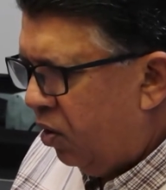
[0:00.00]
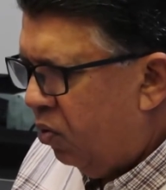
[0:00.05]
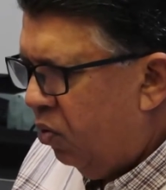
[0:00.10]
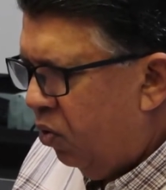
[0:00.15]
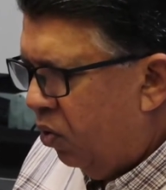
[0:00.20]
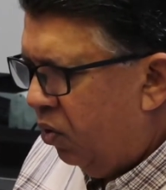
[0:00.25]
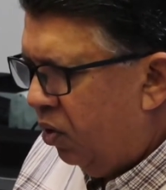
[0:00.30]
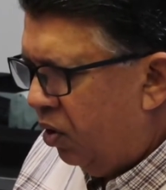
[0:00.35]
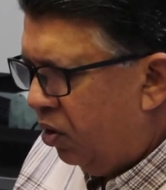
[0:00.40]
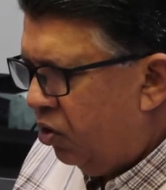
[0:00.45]

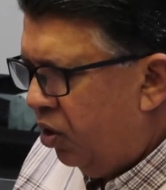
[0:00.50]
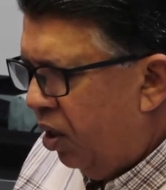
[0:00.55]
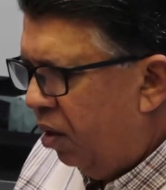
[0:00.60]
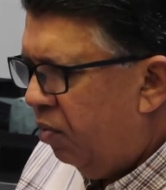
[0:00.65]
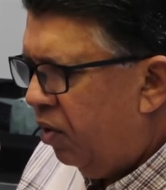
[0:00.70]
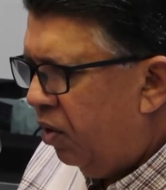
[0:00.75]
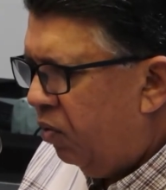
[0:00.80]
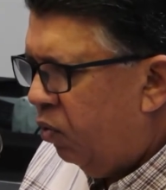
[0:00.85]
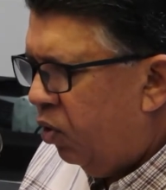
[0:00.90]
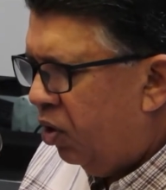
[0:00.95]
Kaur, the
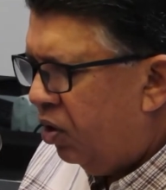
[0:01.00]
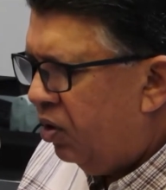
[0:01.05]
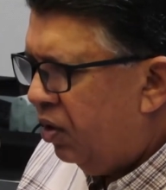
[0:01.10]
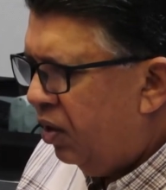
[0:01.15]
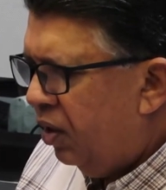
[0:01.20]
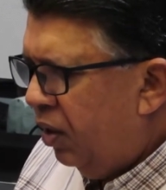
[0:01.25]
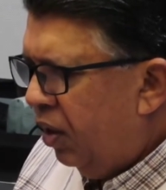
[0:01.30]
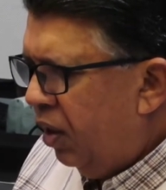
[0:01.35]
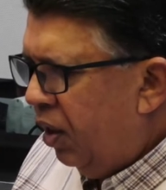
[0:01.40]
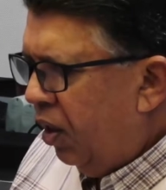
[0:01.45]
chairman,
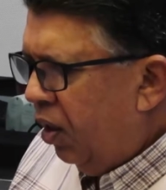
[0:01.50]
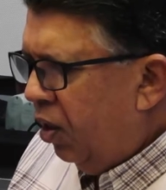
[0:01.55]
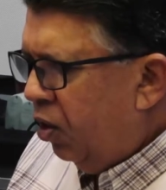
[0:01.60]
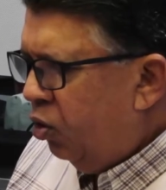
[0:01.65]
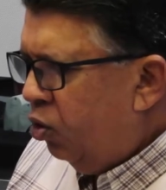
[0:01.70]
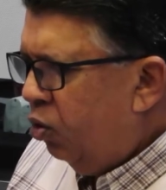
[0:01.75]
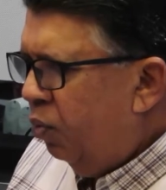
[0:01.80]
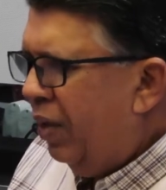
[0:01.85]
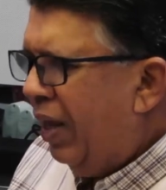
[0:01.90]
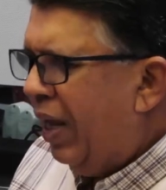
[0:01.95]
was
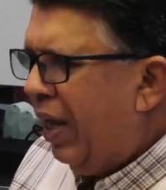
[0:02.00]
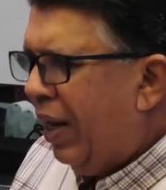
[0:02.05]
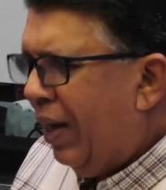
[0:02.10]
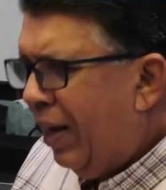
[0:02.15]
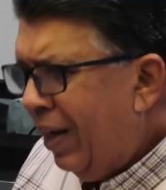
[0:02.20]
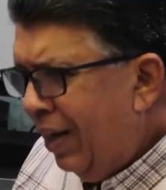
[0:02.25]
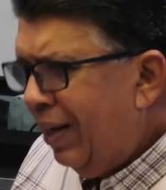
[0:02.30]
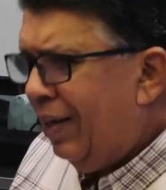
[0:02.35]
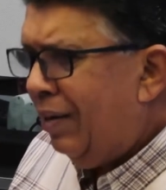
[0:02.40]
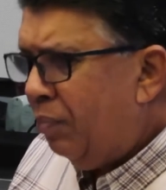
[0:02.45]
to be
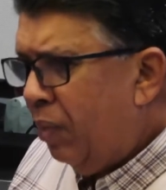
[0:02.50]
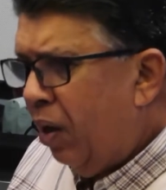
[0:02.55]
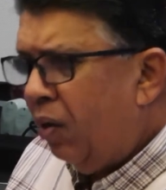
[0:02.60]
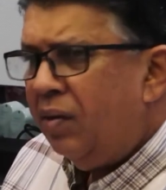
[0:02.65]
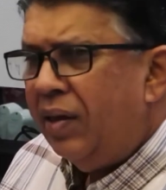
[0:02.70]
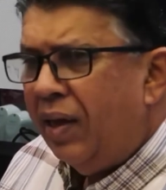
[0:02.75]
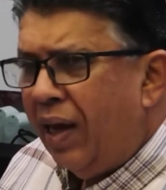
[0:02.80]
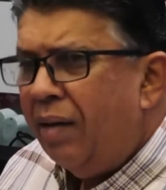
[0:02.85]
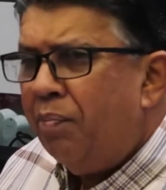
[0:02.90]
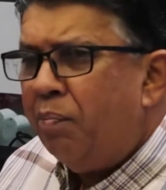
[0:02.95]
clear
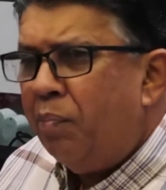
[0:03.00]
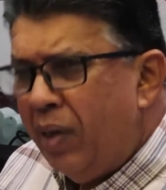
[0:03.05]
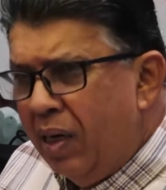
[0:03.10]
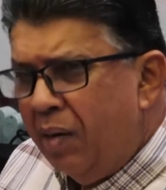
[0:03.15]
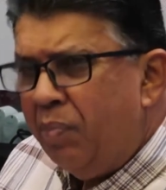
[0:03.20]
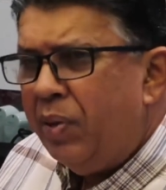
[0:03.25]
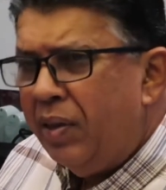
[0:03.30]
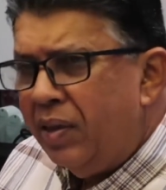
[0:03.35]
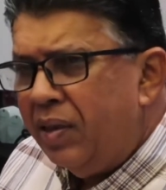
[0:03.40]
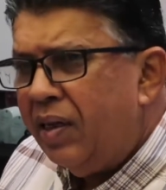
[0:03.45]
about that
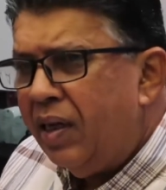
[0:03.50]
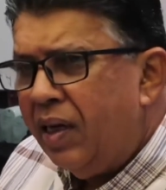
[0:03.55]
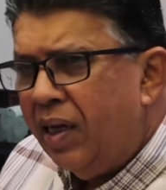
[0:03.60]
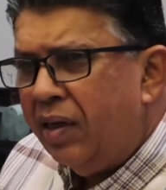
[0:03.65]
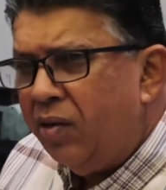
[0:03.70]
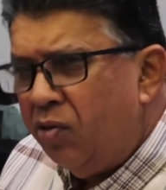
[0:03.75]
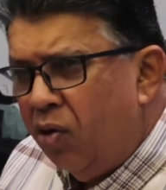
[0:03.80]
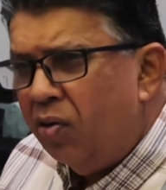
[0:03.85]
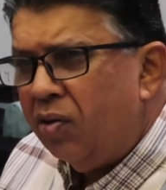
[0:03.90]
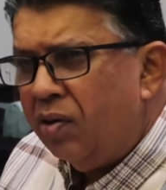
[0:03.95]
purpose that
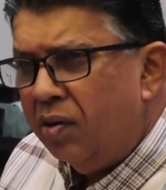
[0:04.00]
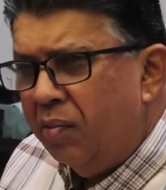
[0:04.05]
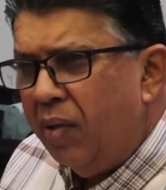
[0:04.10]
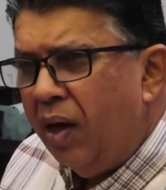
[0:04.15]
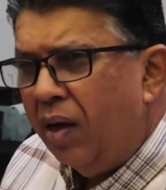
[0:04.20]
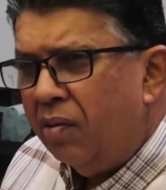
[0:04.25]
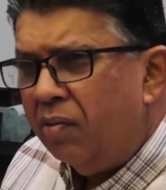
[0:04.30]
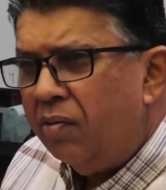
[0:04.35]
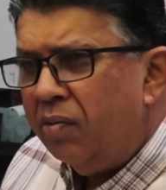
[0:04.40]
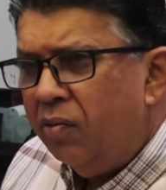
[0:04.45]
I talked
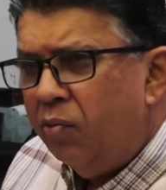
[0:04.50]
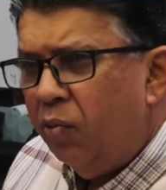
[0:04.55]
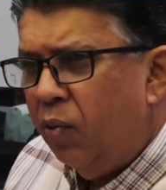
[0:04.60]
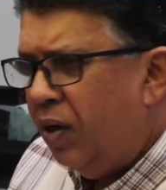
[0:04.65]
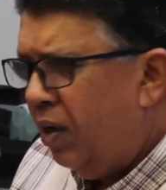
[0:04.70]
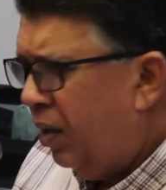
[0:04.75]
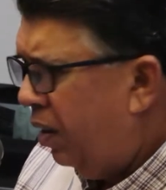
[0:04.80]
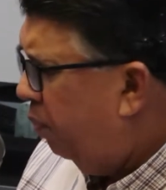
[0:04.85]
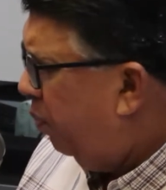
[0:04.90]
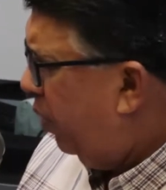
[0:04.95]
about.
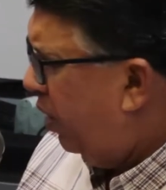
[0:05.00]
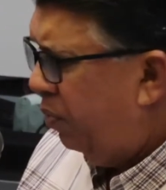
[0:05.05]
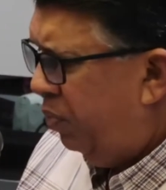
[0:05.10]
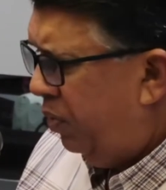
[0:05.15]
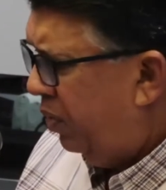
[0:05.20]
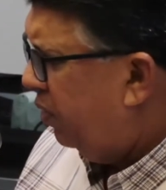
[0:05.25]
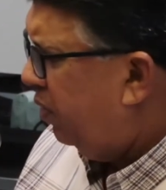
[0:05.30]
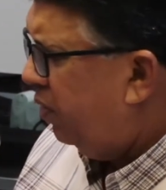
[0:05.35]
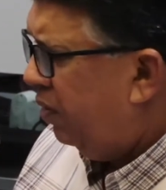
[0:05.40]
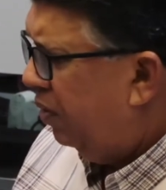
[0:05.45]
What are the
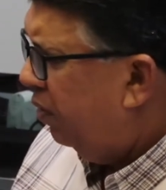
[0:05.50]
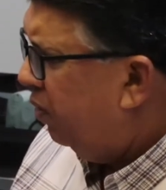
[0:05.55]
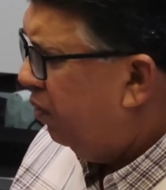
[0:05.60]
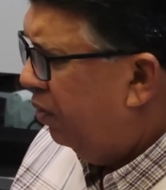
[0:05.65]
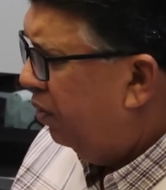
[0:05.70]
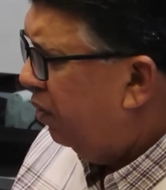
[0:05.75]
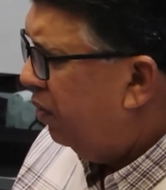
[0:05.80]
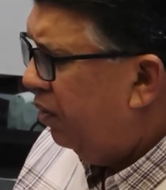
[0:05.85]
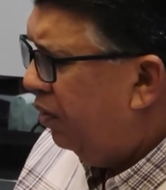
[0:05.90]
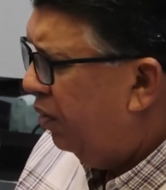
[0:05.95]
purpose,
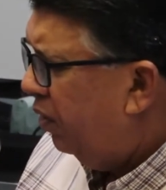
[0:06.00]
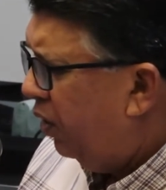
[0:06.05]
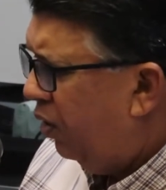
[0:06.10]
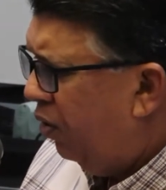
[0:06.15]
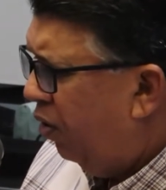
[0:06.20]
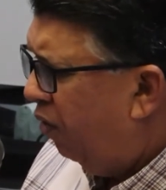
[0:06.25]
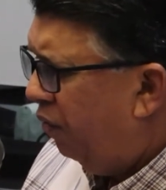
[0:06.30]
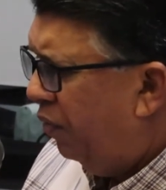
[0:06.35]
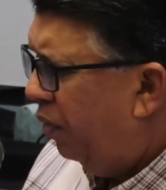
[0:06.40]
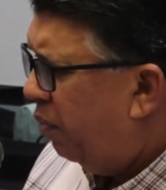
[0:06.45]

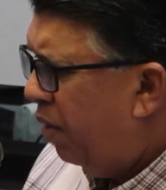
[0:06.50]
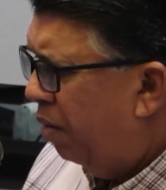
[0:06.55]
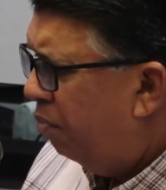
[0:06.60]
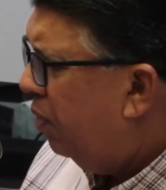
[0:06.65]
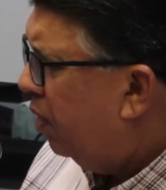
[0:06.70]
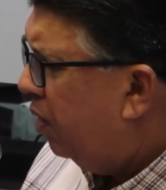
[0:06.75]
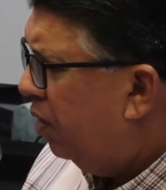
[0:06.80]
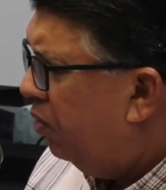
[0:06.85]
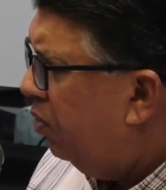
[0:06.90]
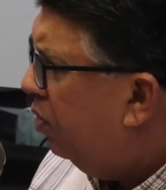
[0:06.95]
of the
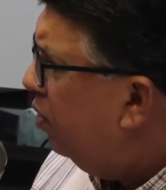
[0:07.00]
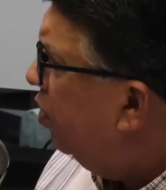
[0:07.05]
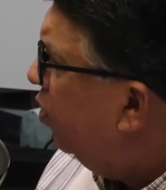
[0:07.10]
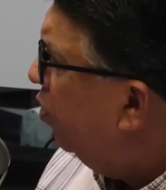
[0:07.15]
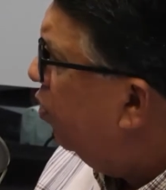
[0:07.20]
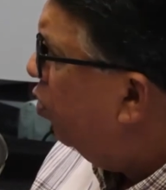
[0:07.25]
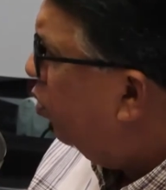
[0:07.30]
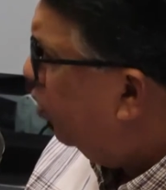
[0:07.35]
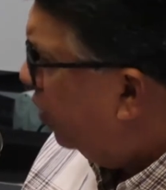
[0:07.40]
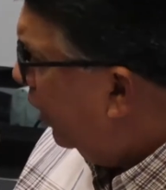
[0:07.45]
members
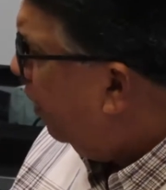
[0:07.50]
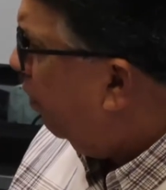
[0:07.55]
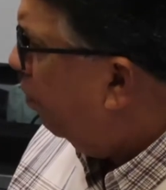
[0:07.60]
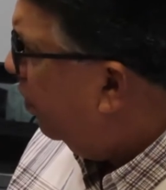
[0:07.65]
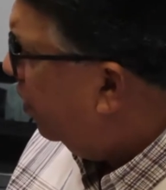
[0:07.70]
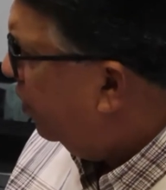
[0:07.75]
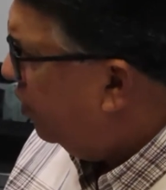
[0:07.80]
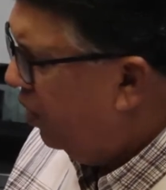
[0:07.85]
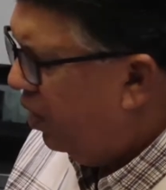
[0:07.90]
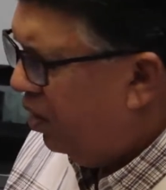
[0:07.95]
who set
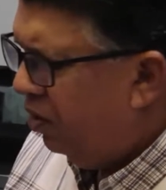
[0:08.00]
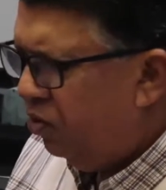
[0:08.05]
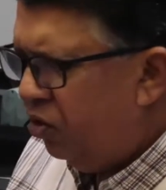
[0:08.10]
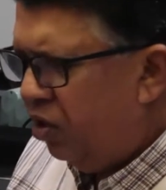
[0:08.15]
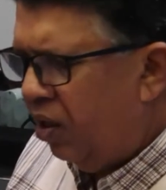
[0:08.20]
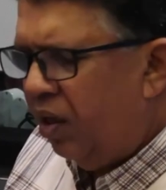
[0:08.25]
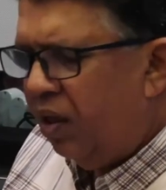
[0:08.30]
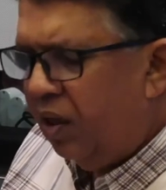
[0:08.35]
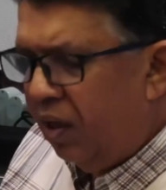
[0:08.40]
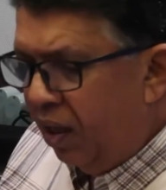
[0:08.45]
up the
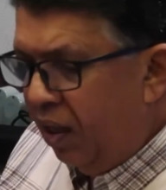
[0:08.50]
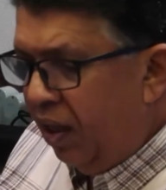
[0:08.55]
CLG?